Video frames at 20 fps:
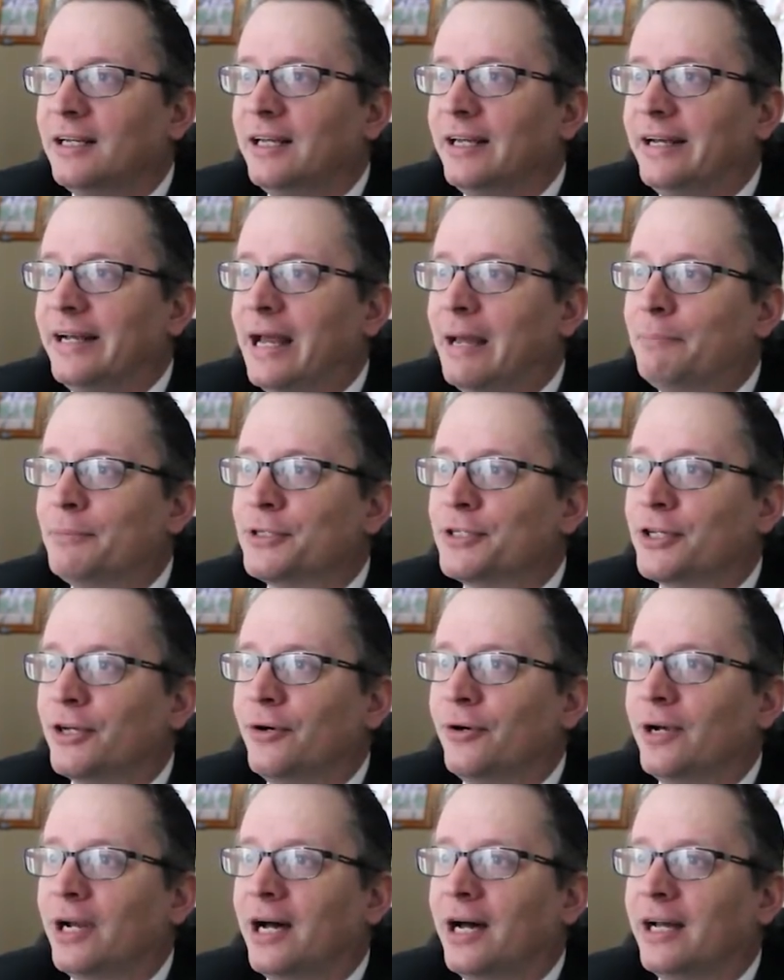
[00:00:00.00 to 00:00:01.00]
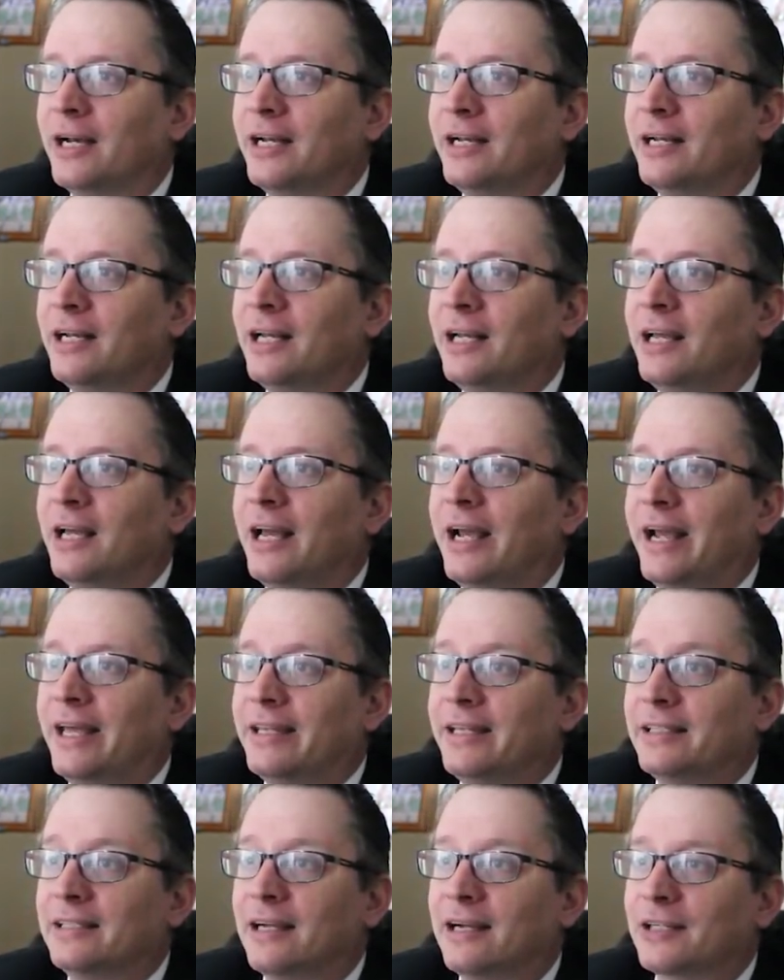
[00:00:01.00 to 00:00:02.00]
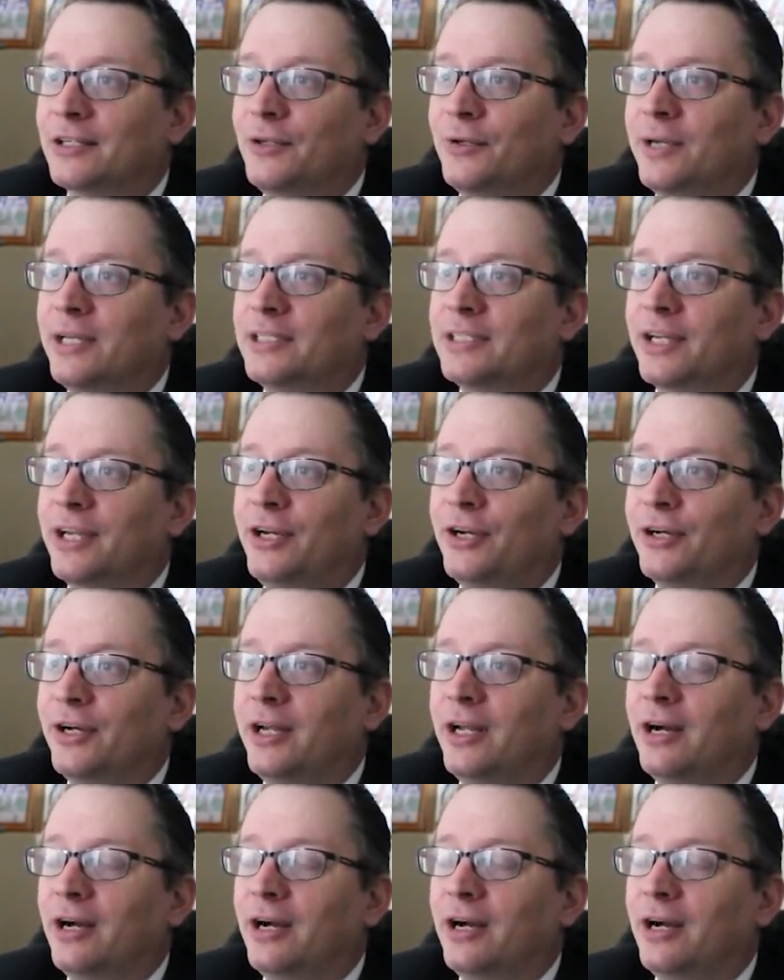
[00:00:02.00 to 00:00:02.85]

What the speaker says: an episode on it, and they talked to a security